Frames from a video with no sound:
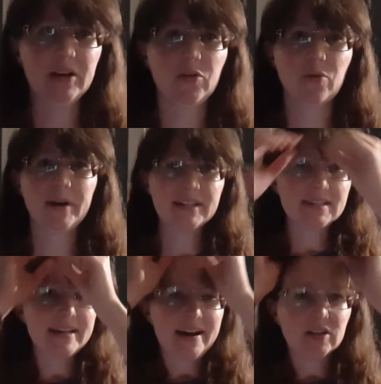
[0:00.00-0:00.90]
on Norwex,
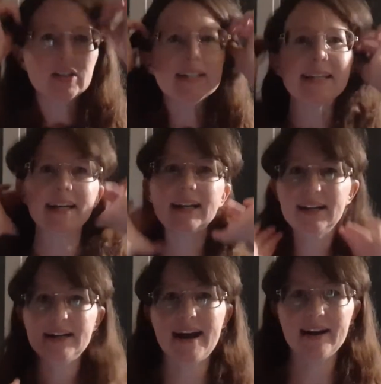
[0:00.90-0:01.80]
is actually seeing it
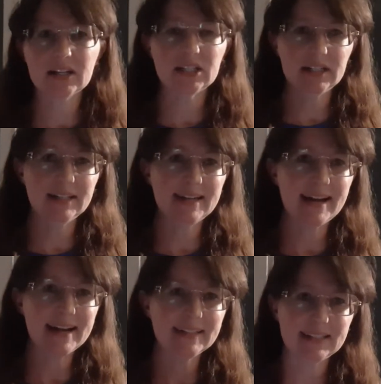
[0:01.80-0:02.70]
in action
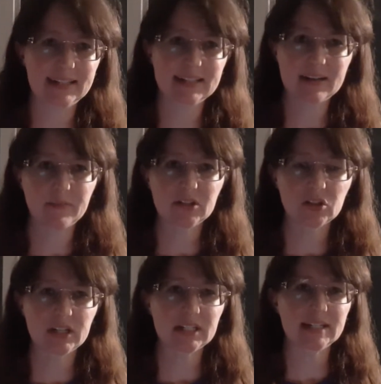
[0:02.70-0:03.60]
and seeing the
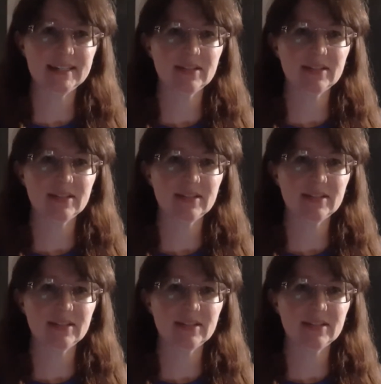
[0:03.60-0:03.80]
demonstration.